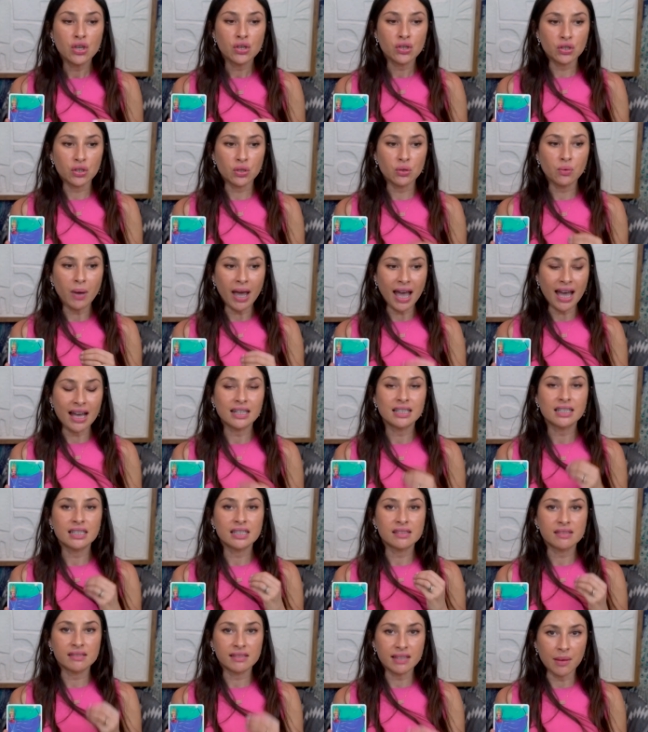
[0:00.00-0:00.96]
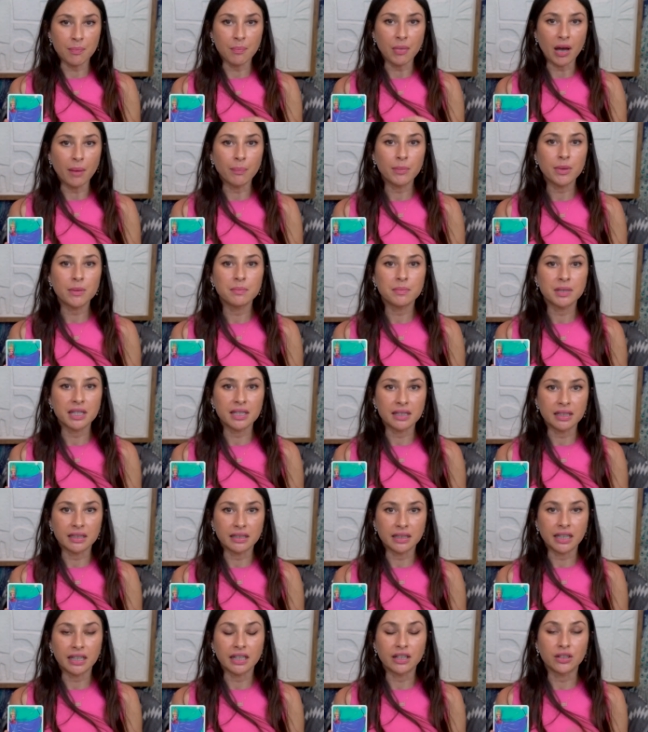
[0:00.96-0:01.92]
You had to step up and be the
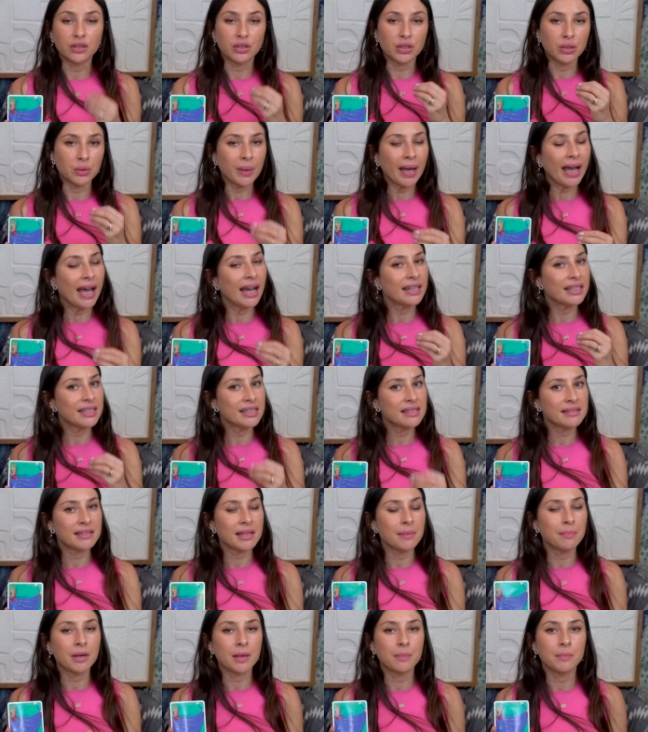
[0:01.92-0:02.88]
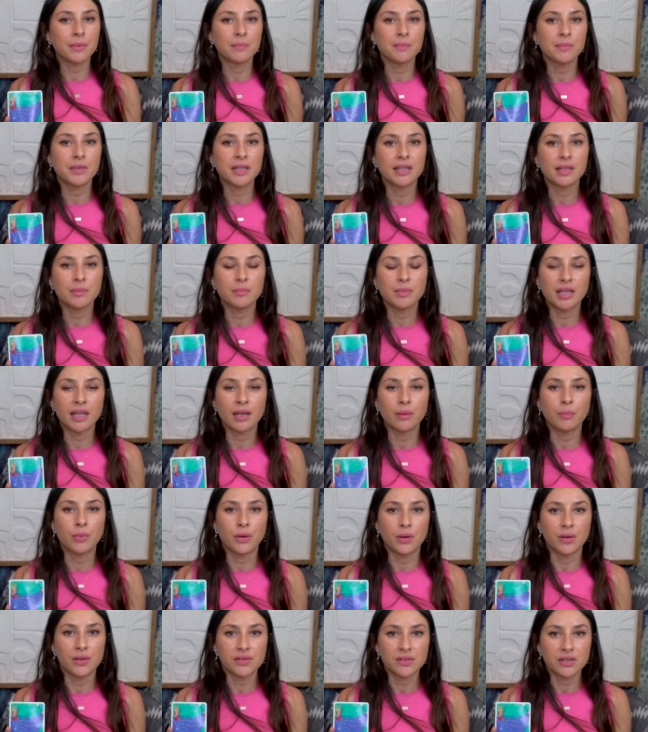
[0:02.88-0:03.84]
leader. You had to step up and be the bigger
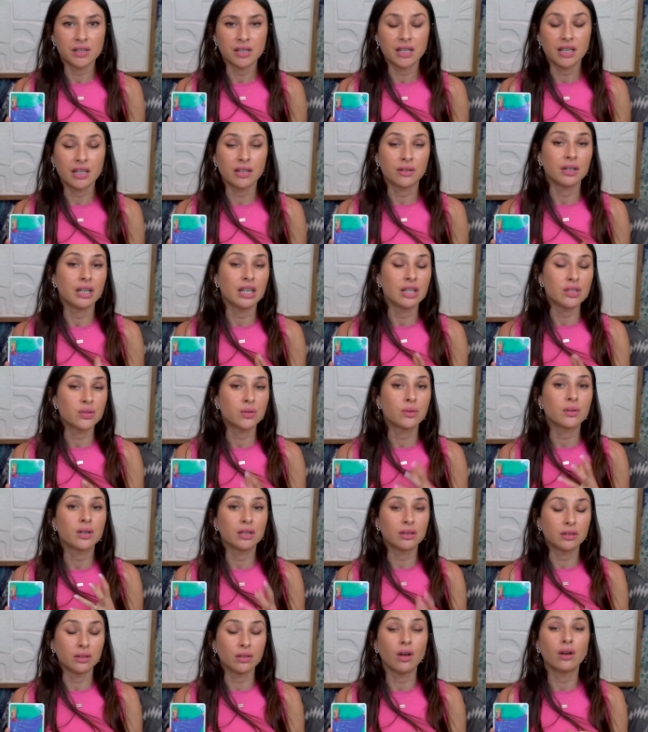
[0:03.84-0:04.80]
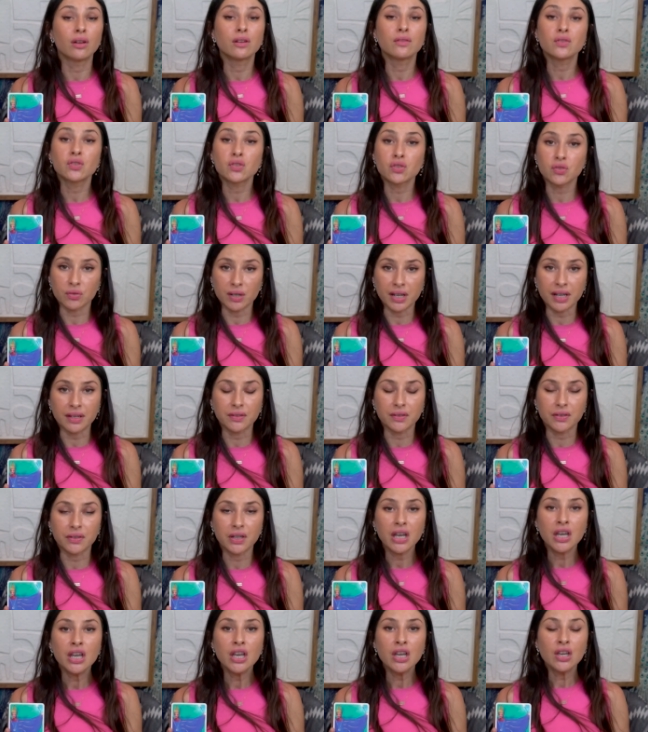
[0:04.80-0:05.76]
person here. It took a lot of strength.
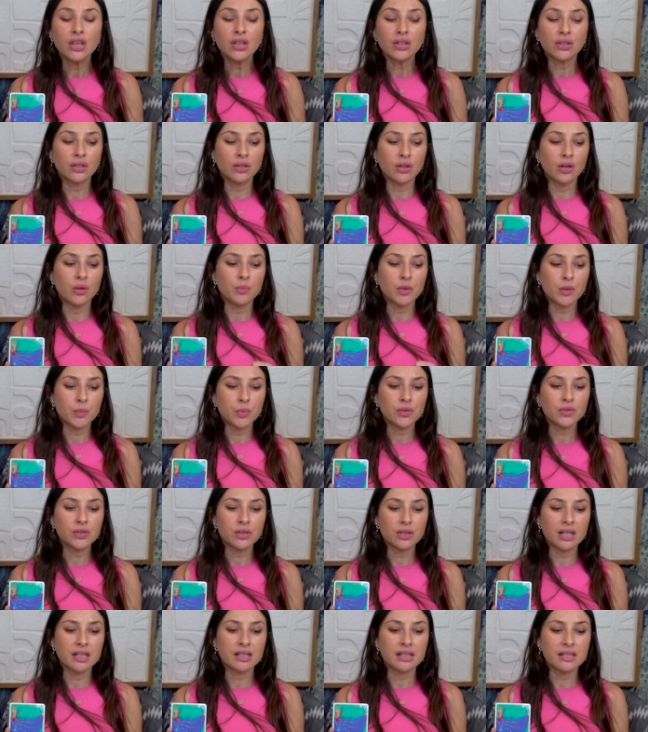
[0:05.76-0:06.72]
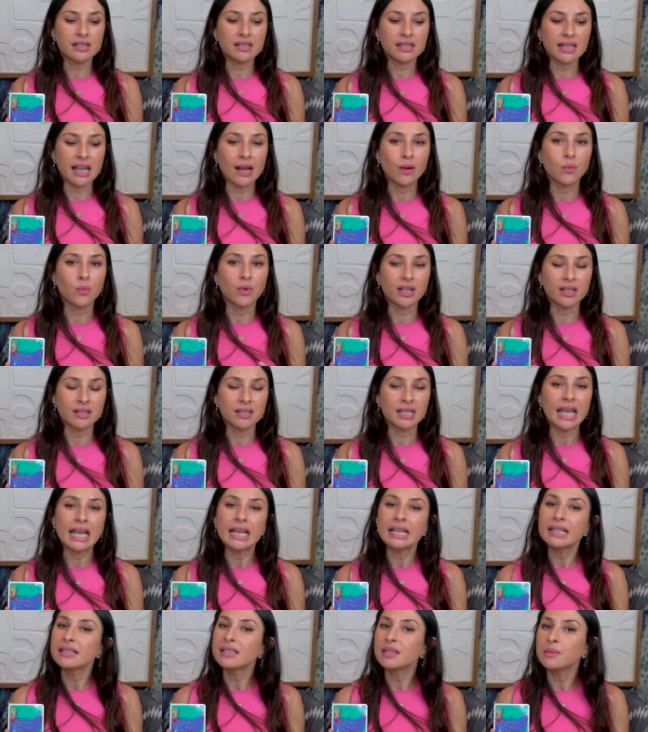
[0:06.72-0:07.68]
You know, people don't understand what it
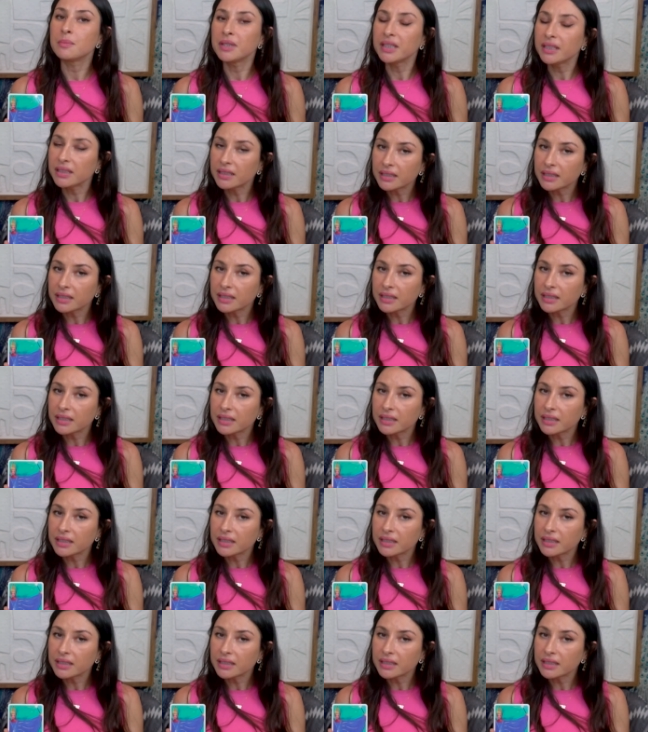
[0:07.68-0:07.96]
takes to be